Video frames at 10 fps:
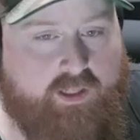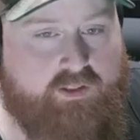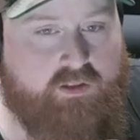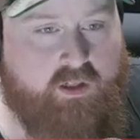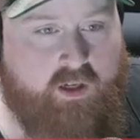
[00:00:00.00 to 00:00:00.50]

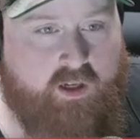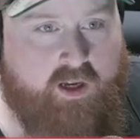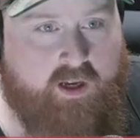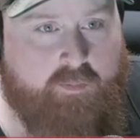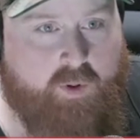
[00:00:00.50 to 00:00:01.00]
that's,
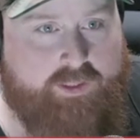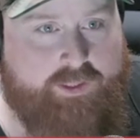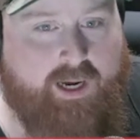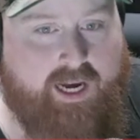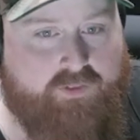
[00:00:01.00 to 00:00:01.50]
but when
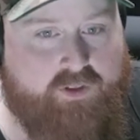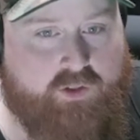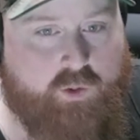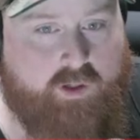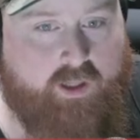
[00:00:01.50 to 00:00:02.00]
you have the
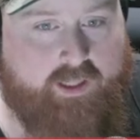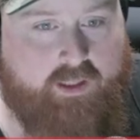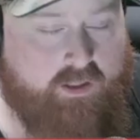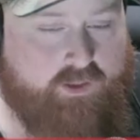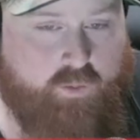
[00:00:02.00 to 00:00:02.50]
story like
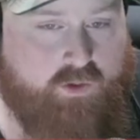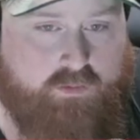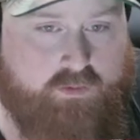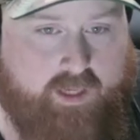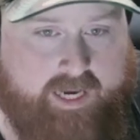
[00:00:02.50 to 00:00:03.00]
this
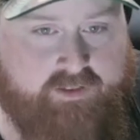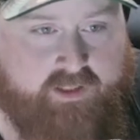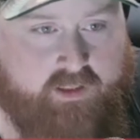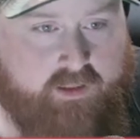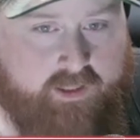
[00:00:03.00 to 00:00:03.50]
one has
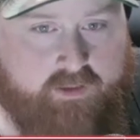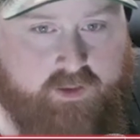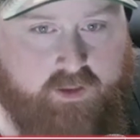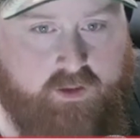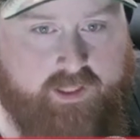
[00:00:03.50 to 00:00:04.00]
it,
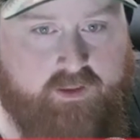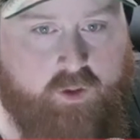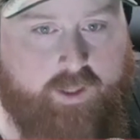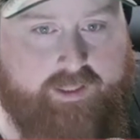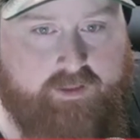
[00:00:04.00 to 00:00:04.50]
it's
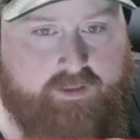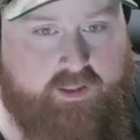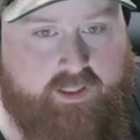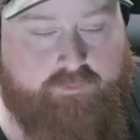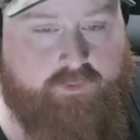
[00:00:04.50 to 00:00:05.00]
great to
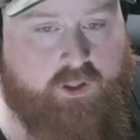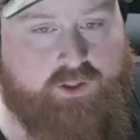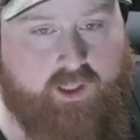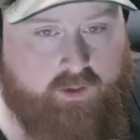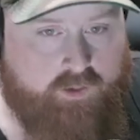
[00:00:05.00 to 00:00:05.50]
see it
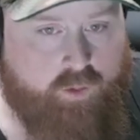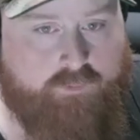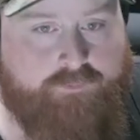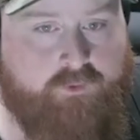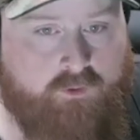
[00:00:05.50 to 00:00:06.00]
flushed out into a
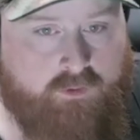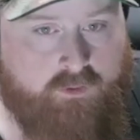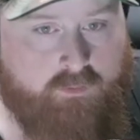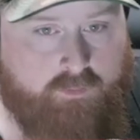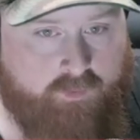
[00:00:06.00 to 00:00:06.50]

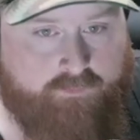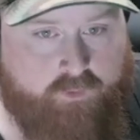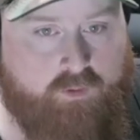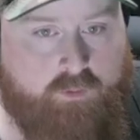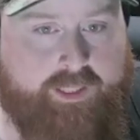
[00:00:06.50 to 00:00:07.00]
full
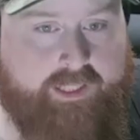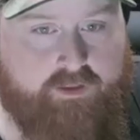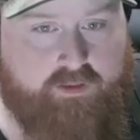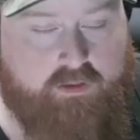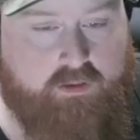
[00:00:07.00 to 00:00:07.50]

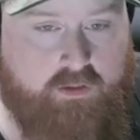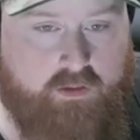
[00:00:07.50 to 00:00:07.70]
piece.